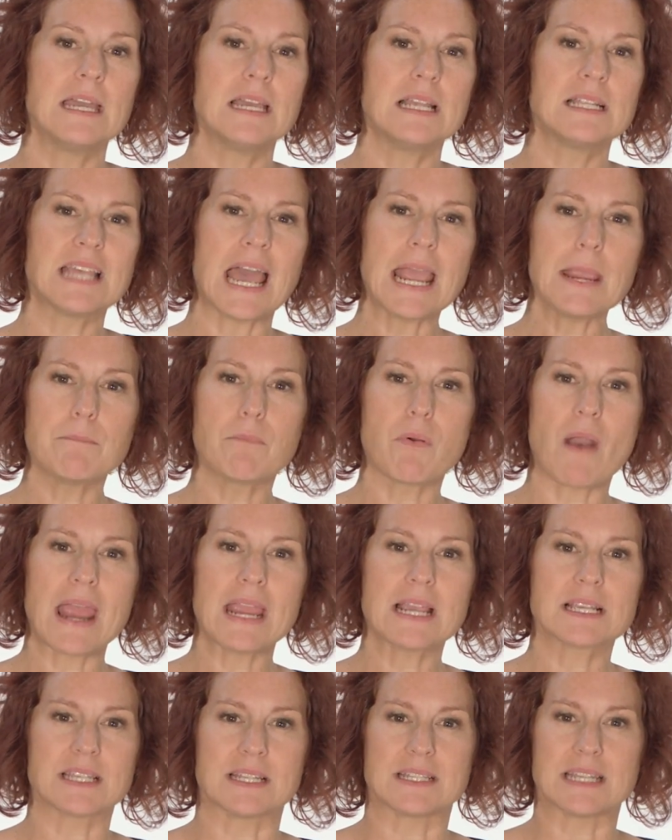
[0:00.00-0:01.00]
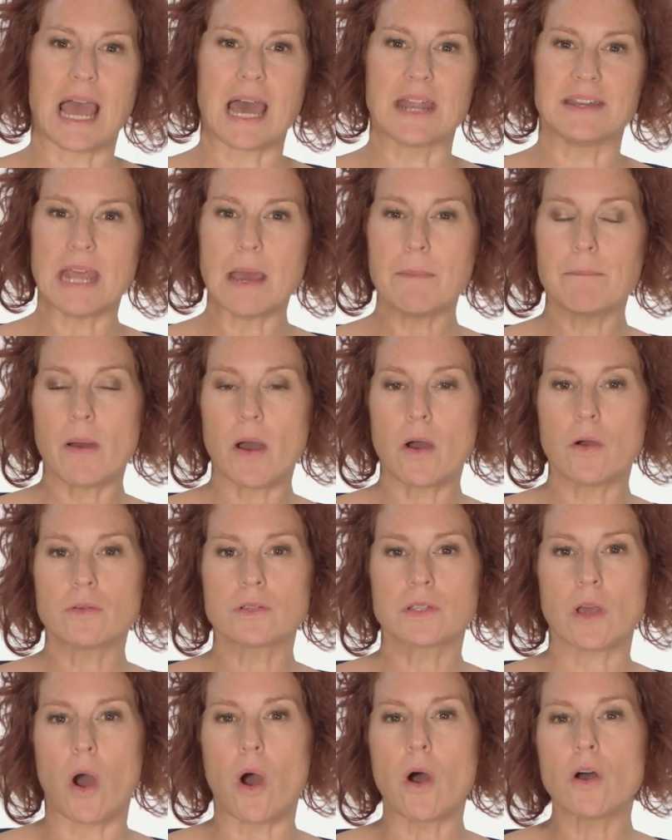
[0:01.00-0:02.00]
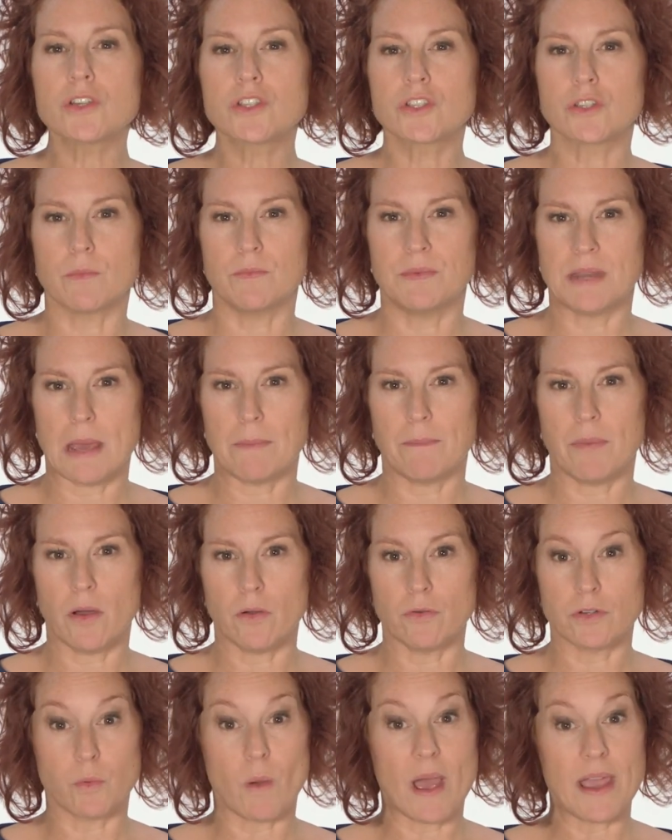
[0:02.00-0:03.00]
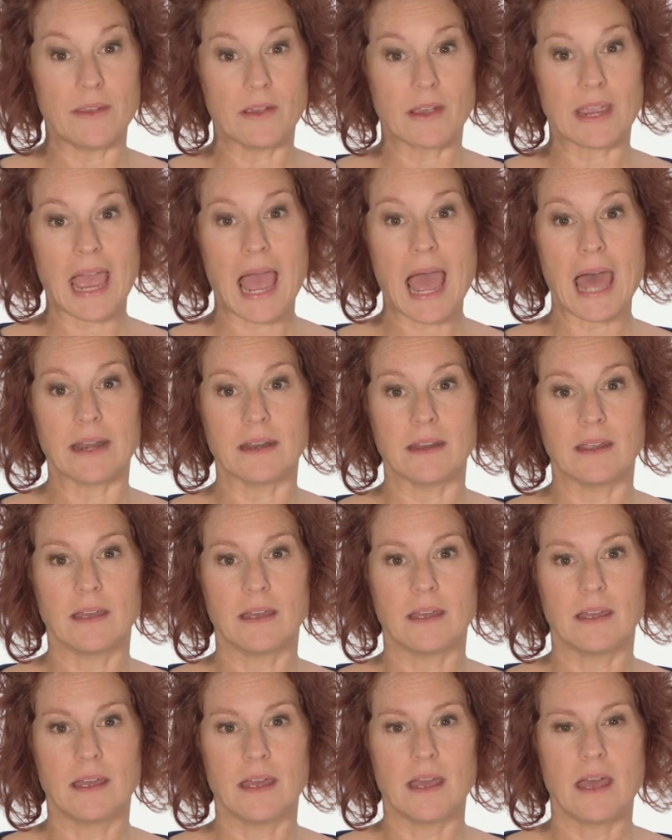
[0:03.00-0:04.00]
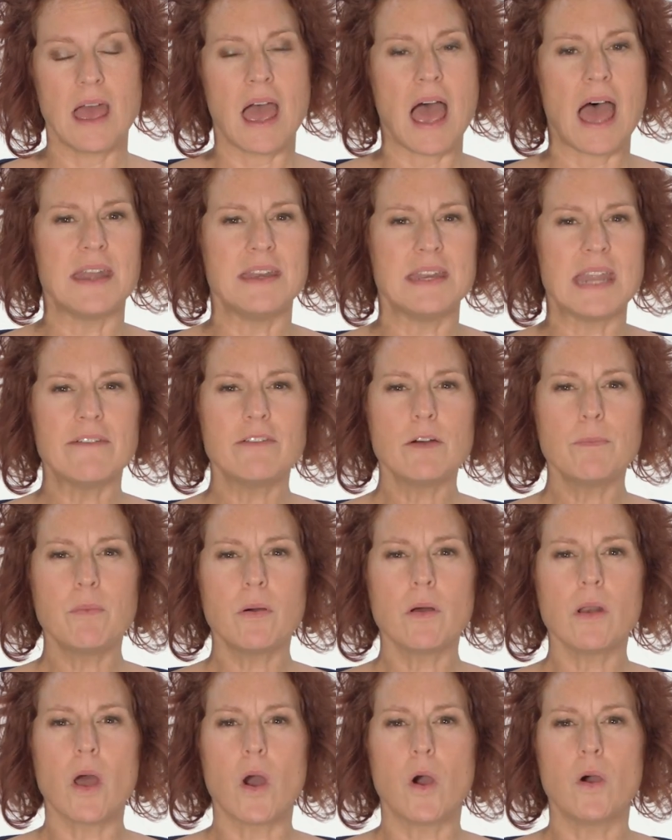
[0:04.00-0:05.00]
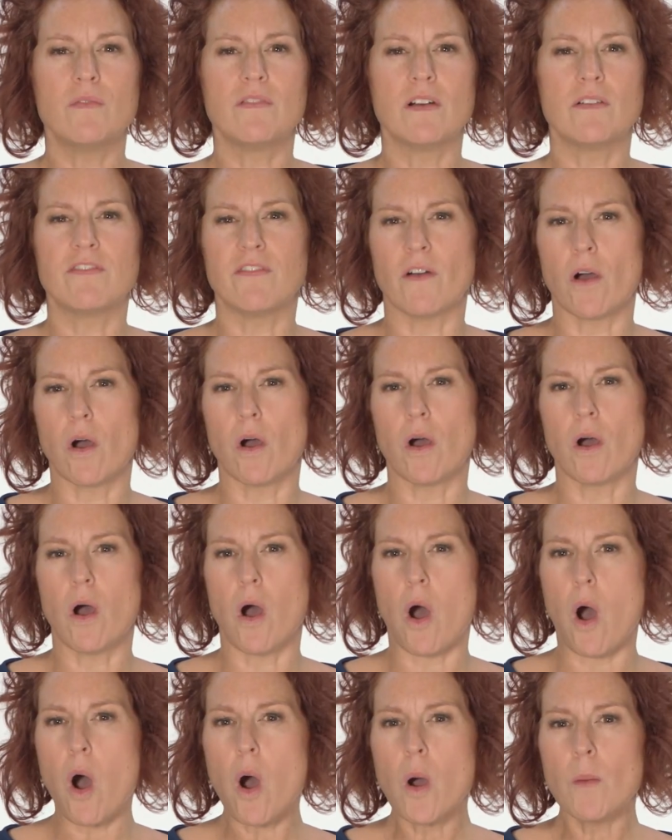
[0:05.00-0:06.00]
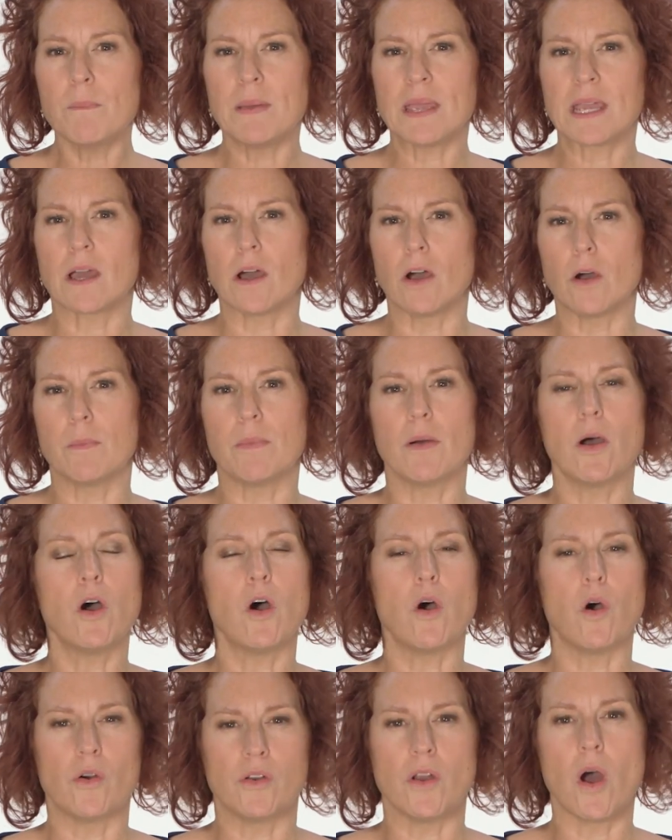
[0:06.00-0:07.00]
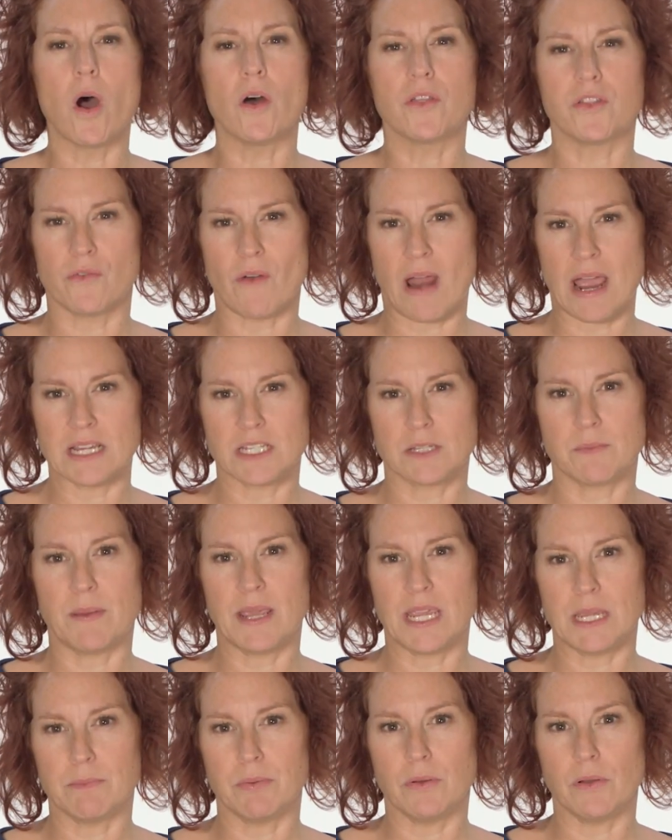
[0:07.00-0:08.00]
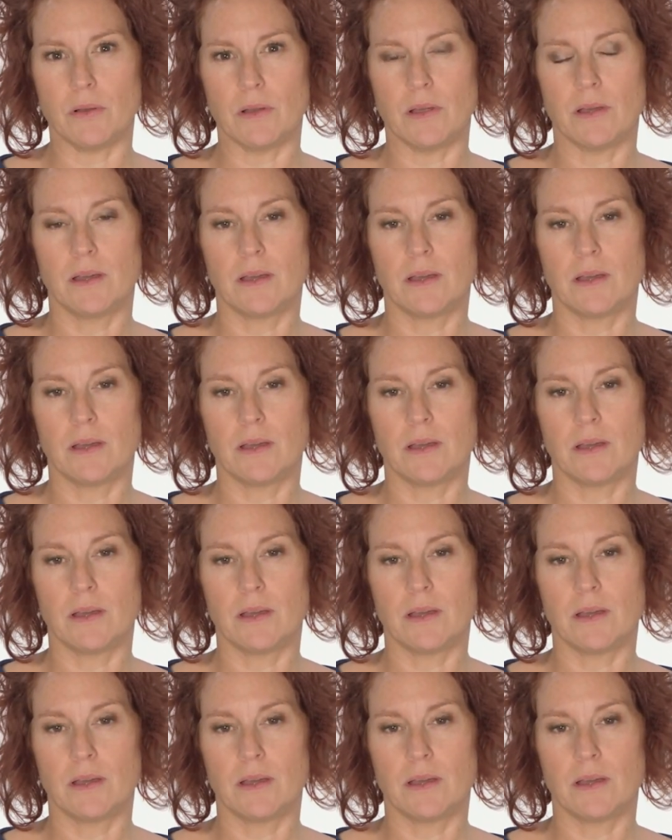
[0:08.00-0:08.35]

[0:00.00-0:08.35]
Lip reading: Take breaks at our depots or sub-depots where you can, and never pull over for or pick up unauthorised people.